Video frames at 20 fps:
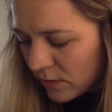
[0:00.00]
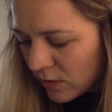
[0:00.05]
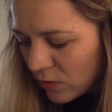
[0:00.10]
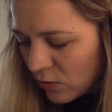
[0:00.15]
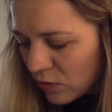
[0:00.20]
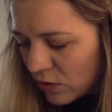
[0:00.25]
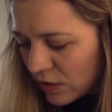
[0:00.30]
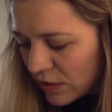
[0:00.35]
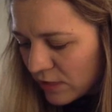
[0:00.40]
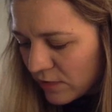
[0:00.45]

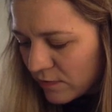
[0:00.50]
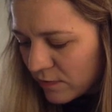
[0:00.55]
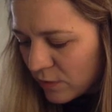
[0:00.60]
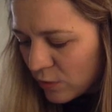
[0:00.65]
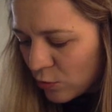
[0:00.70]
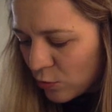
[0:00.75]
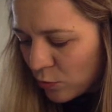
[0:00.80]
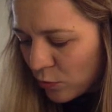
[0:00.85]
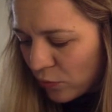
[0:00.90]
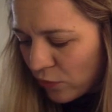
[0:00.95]
which gives me
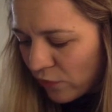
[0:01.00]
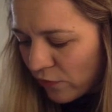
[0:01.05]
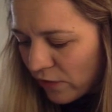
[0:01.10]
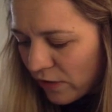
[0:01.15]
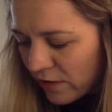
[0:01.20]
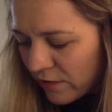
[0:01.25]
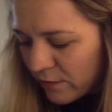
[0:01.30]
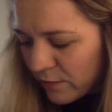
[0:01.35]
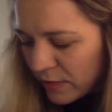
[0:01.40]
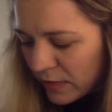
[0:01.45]
two point
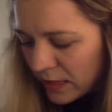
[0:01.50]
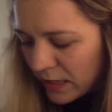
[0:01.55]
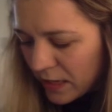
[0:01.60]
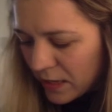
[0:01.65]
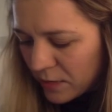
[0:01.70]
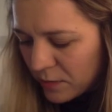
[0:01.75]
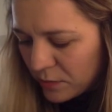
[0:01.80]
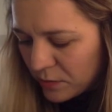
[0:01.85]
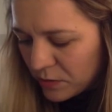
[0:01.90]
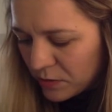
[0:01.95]
five
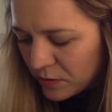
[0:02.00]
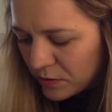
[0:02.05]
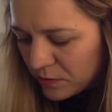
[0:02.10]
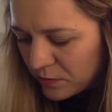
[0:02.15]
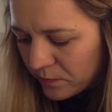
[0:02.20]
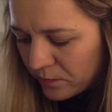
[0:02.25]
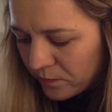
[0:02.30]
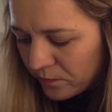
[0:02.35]
milliamps.